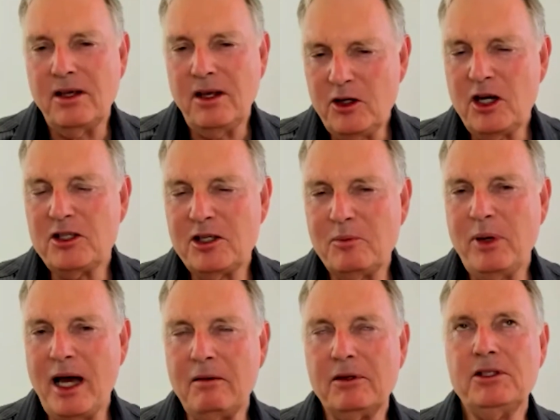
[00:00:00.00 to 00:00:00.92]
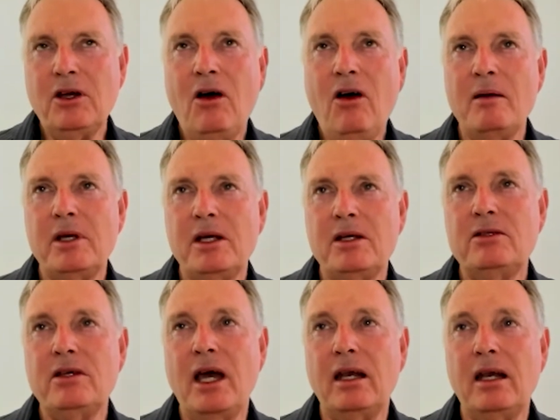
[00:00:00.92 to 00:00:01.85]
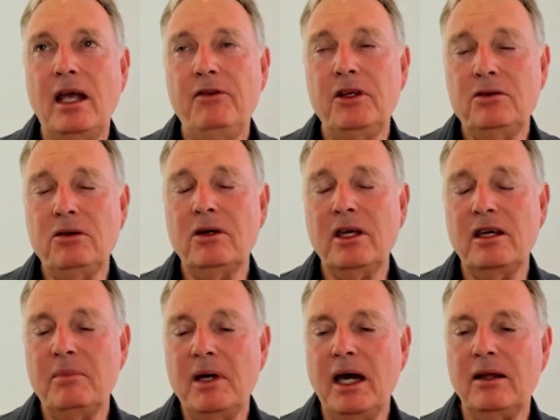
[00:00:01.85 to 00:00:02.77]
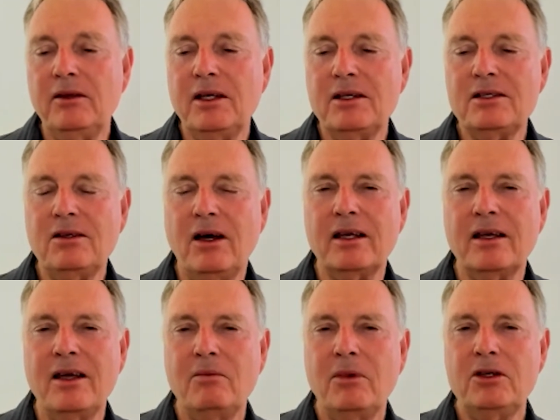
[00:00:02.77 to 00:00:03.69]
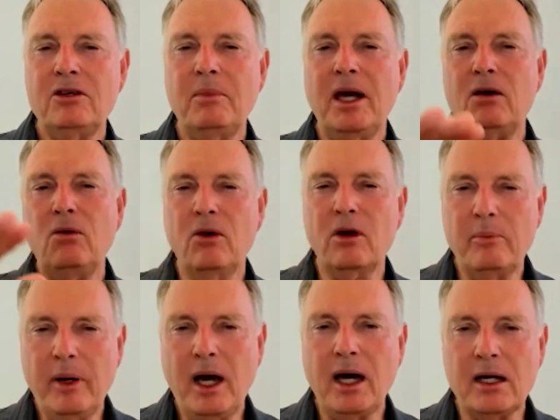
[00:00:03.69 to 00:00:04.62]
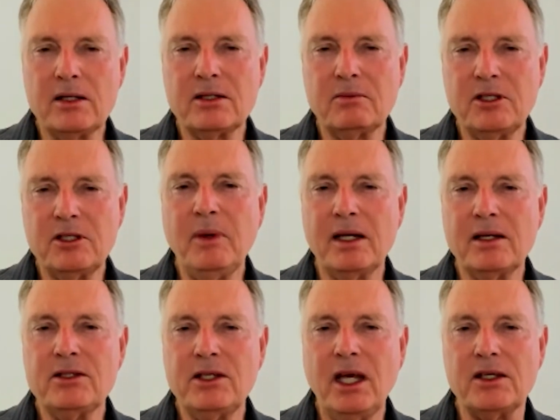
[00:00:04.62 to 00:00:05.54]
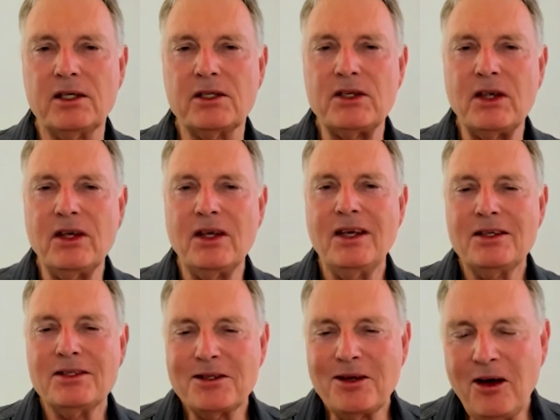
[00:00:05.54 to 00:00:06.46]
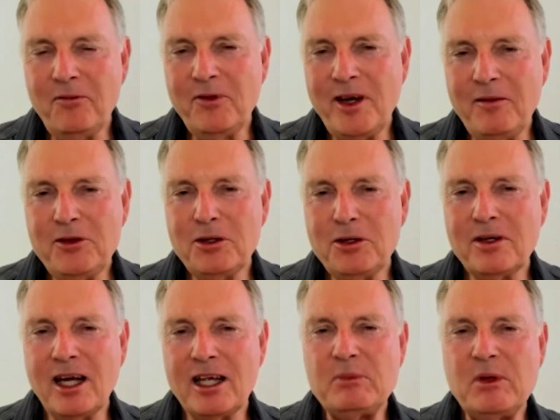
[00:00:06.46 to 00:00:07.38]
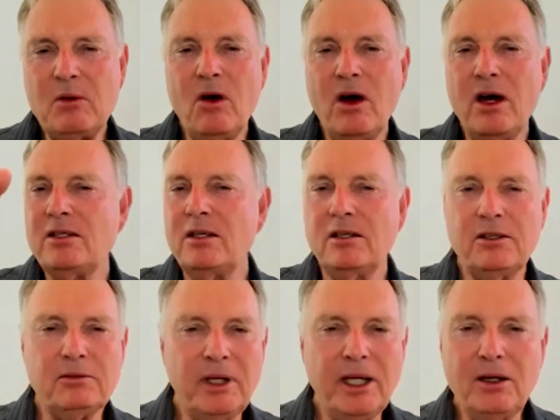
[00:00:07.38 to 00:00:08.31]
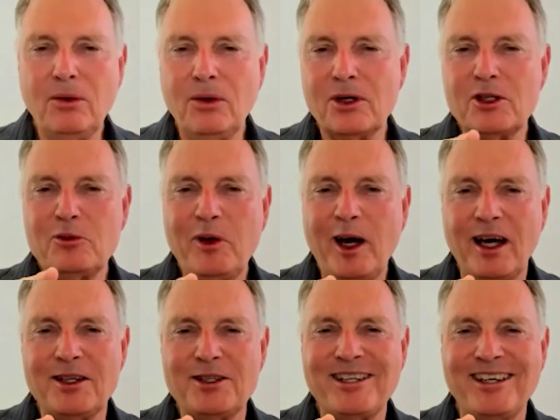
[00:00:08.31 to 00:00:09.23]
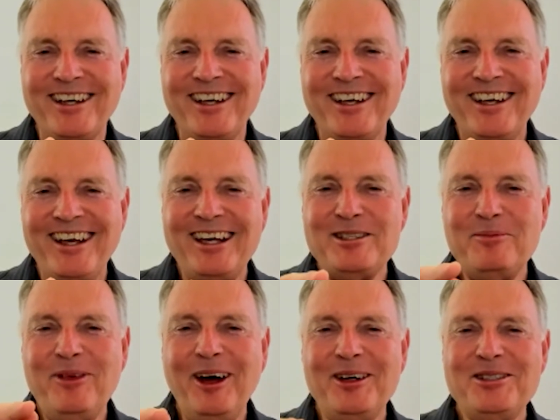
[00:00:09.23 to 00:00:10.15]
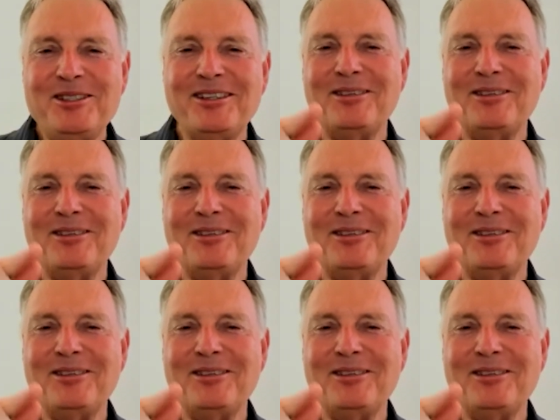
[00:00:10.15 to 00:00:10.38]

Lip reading: interesting part with time is that if you're talking about things like, we talk about quarter past, which makes sense. So I often have children ask me, why isn't it 3/4 past as opposed to